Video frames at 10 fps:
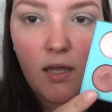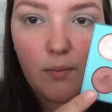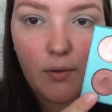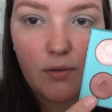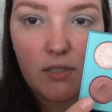
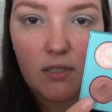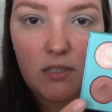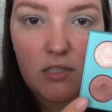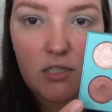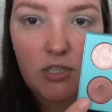I'm going to go into
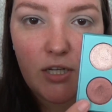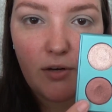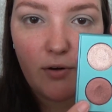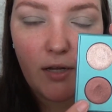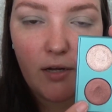this
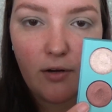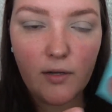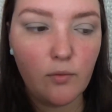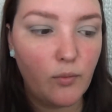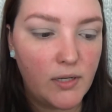shade right here
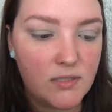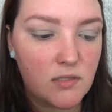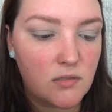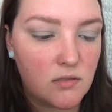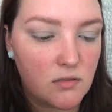in
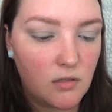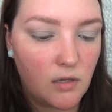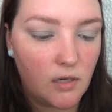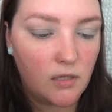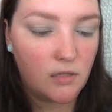West
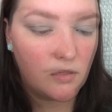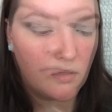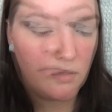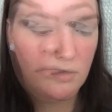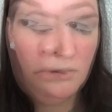Star,
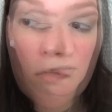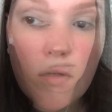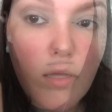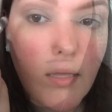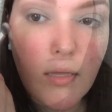
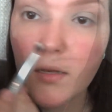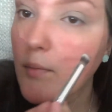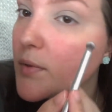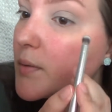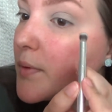and
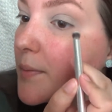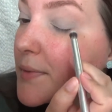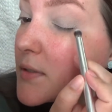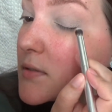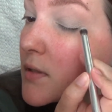I'm going to pop
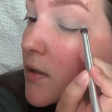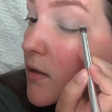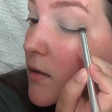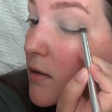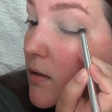this
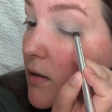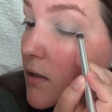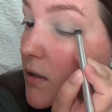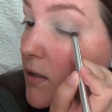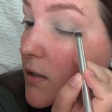
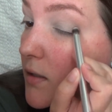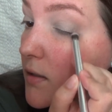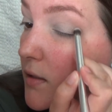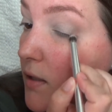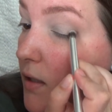on
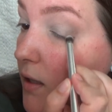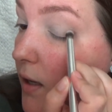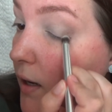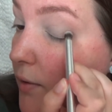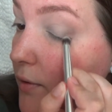the
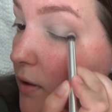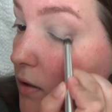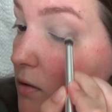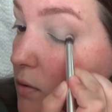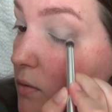outer
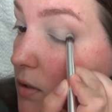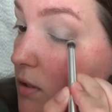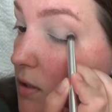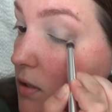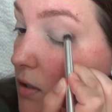
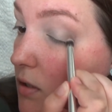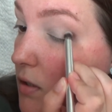corner